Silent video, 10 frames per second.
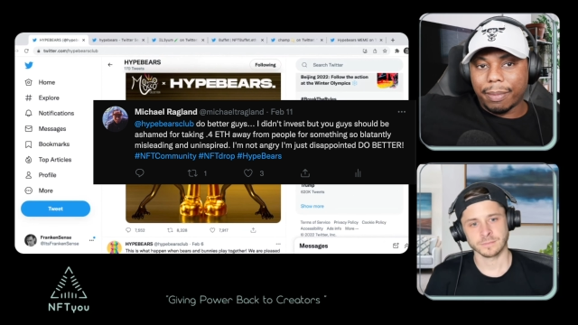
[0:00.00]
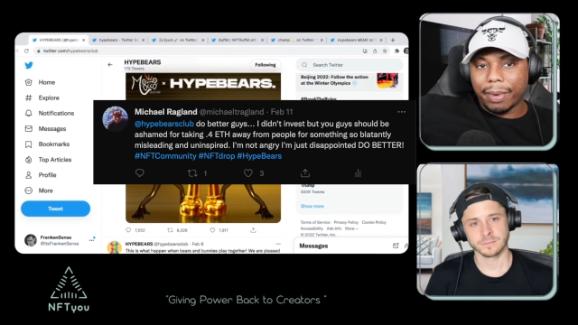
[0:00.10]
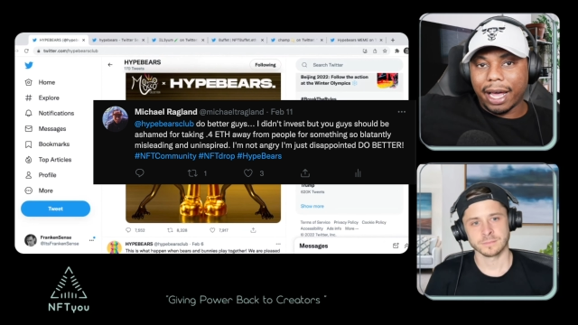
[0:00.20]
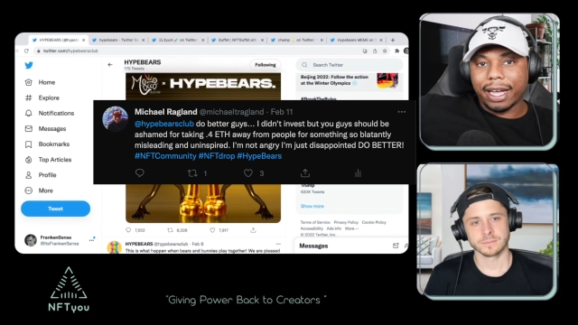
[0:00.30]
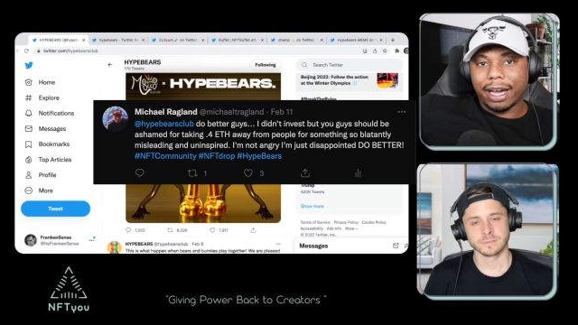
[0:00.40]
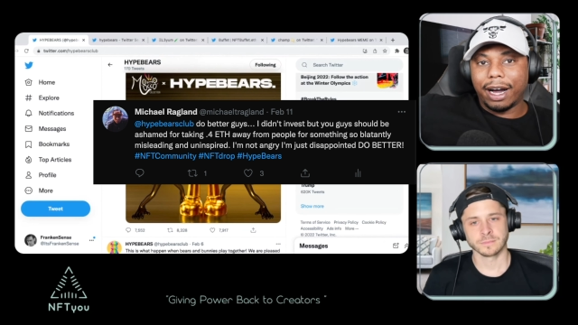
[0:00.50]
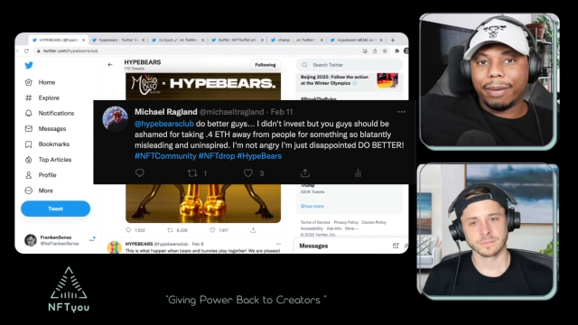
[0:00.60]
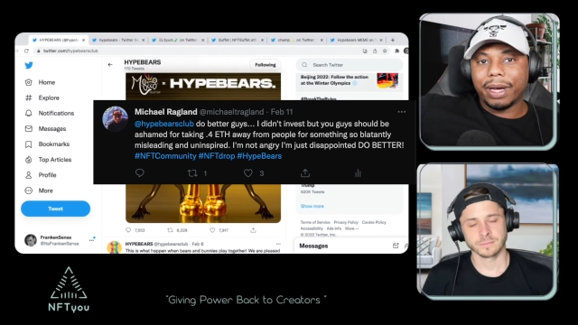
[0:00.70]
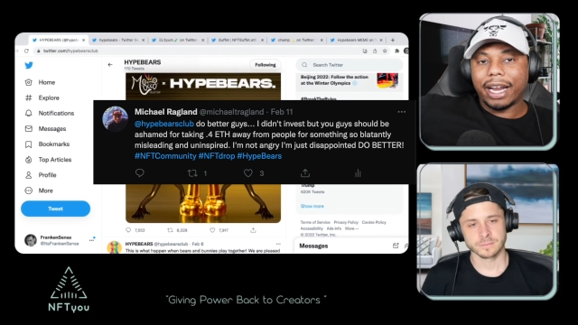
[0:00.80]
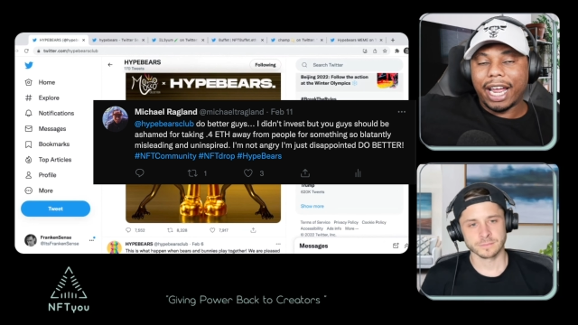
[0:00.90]
Speaker 1: I'm like,
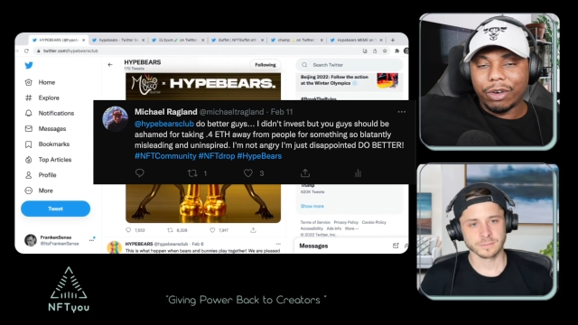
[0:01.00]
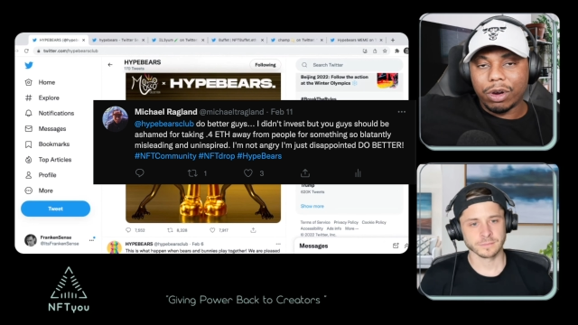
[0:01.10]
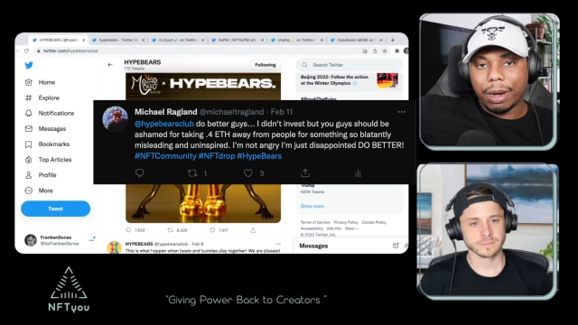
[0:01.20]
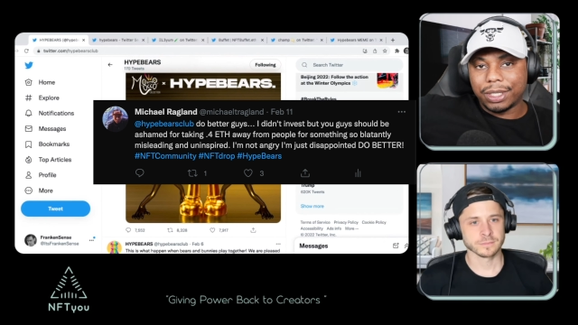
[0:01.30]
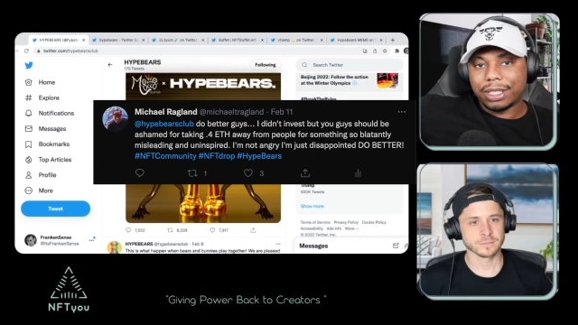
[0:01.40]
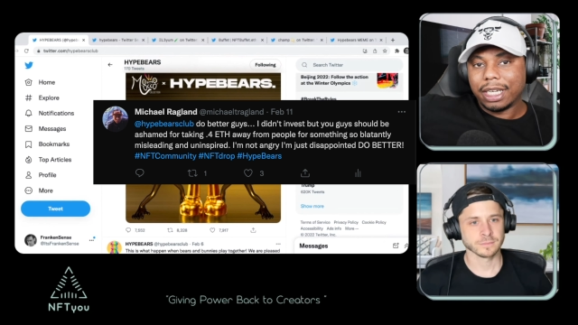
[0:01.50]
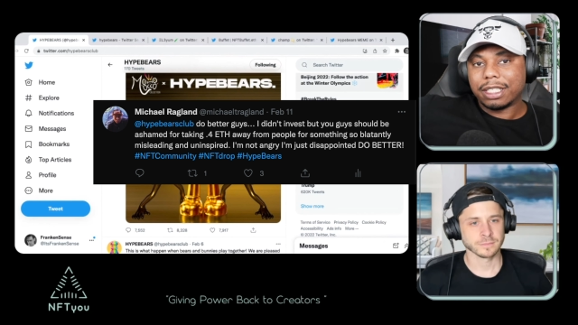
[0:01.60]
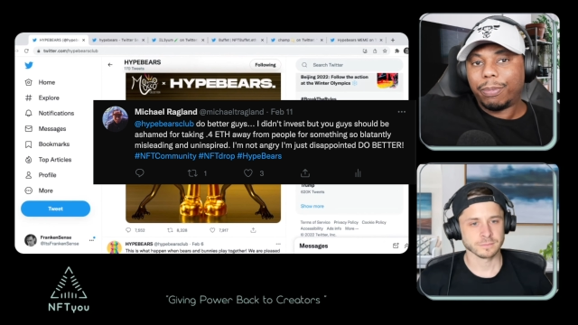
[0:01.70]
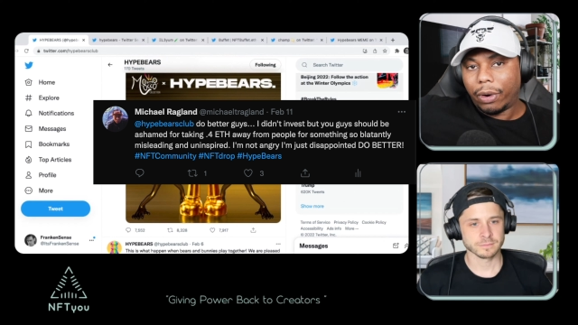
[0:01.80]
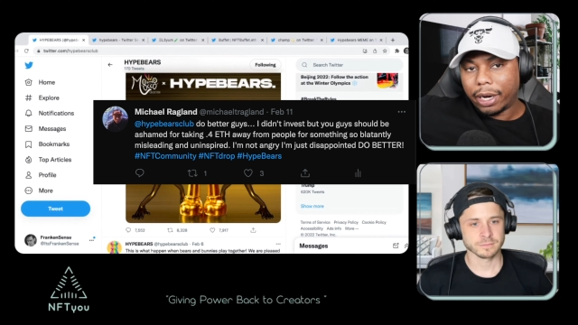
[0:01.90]
I'm not angry. I'm just
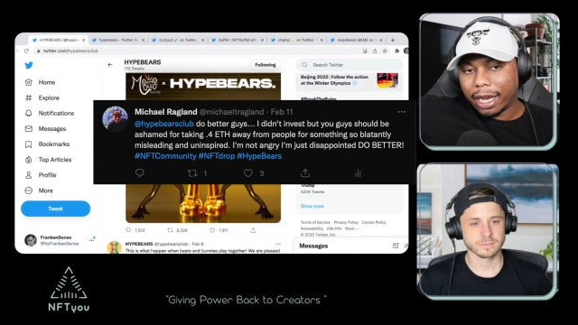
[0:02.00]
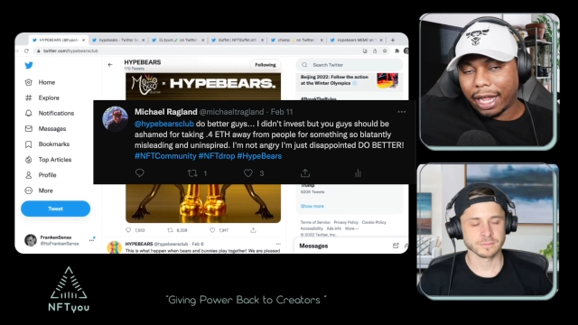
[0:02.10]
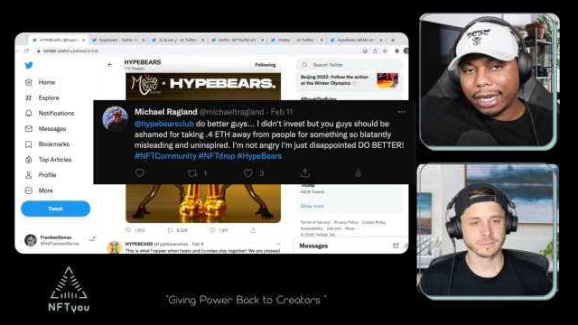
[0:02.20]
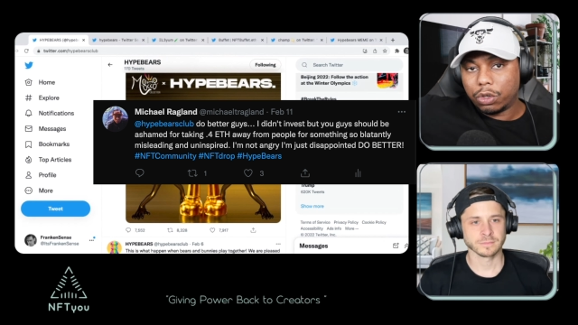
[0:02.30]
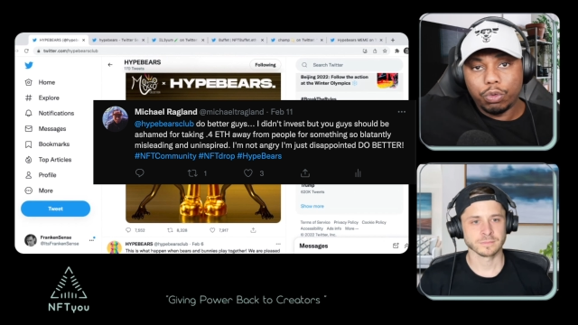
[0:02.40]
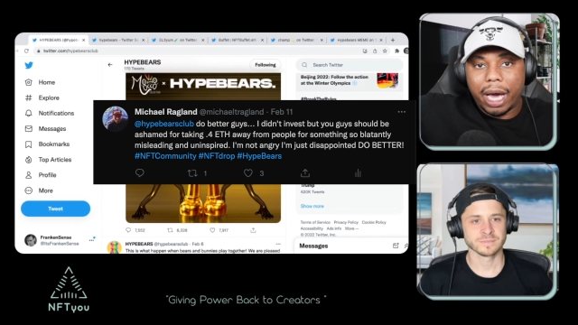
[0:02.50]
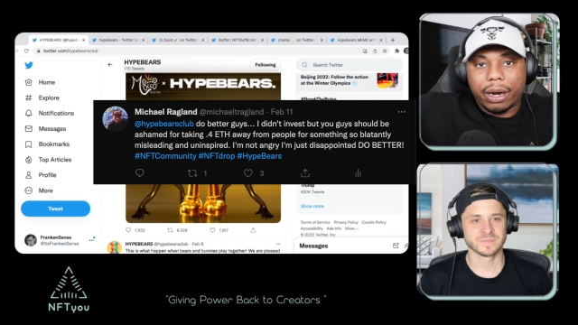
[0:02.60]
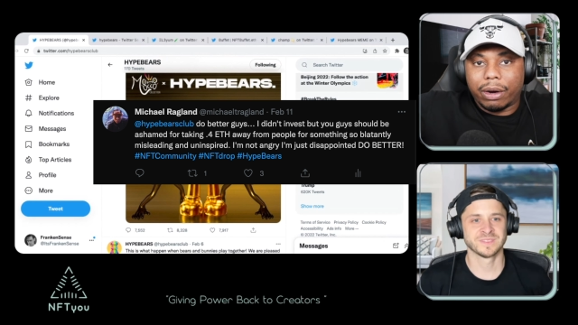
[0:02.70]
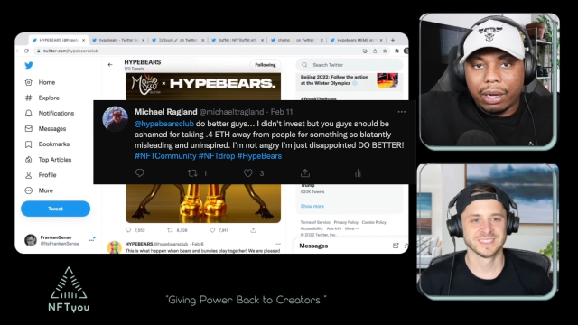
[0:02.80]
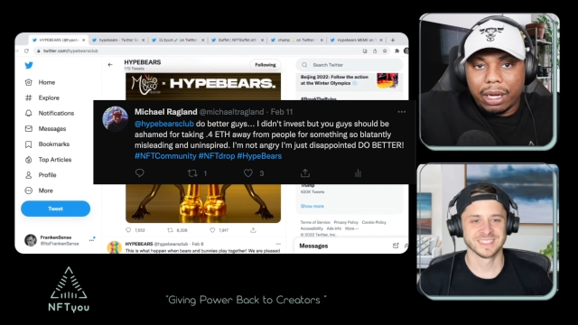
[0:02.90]
disappointed. Like, do better.